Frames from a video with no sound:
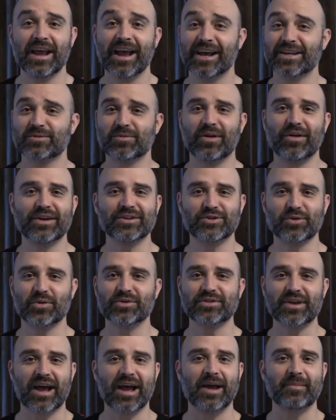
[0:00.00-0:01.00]
as well as your
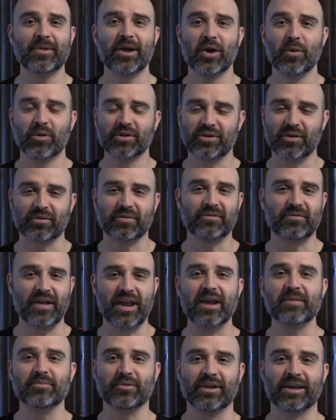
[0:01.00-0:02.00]
time with your
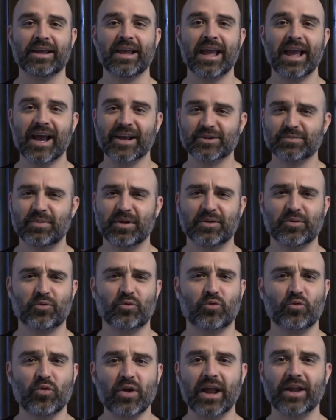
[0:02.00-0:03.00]
family, has been
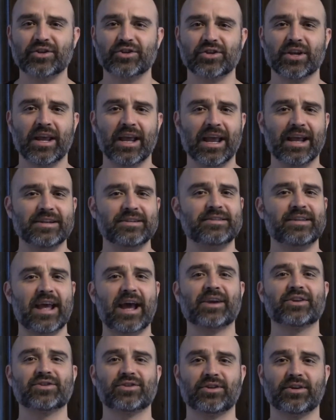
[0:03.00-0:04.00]
rich and
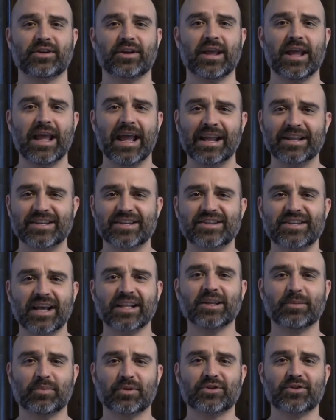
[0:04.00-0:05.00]
textured and
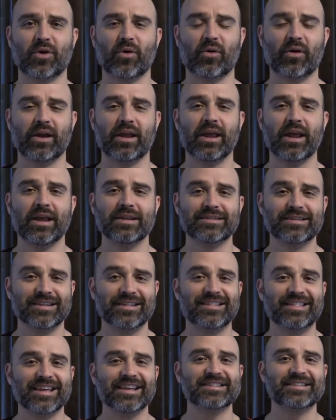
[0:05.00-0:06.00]
celebratory
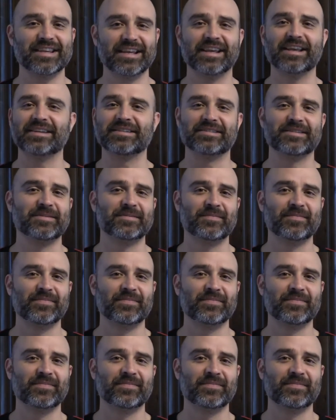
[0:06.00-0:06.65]
to this end.